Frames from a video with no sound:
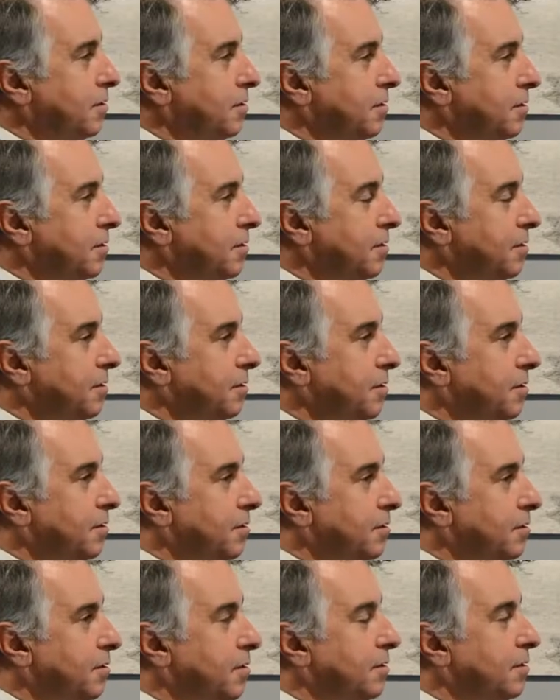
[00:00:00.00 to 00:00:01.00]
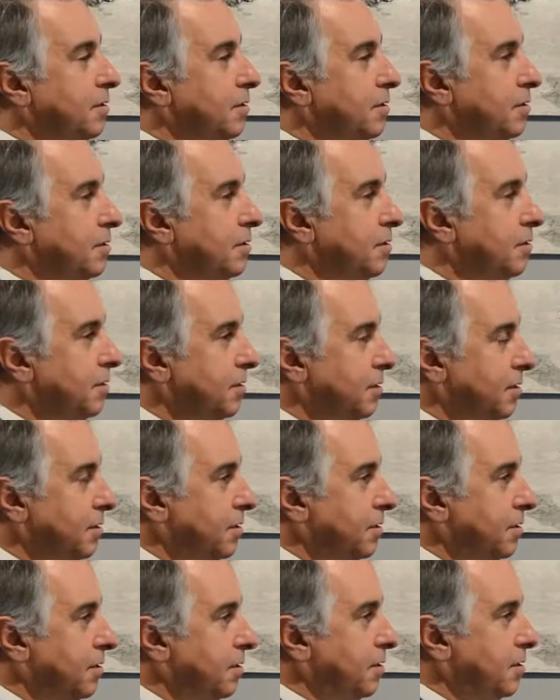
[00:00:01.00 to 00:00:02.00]

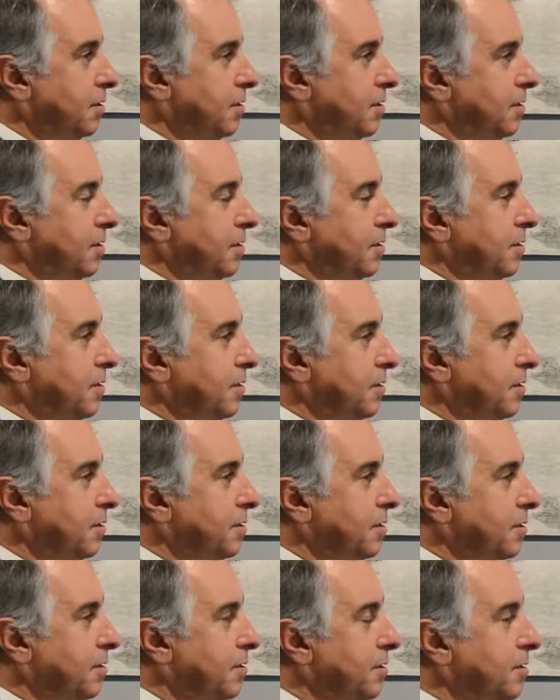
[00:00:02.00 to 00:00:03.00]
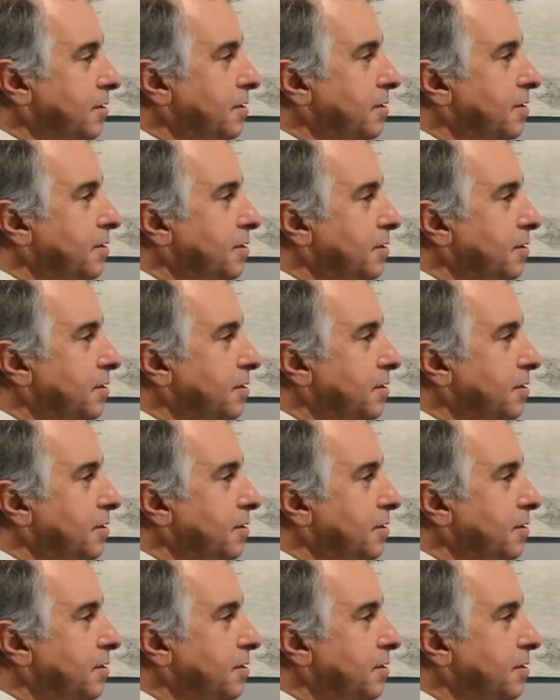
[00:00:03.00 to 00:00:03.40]
(silent)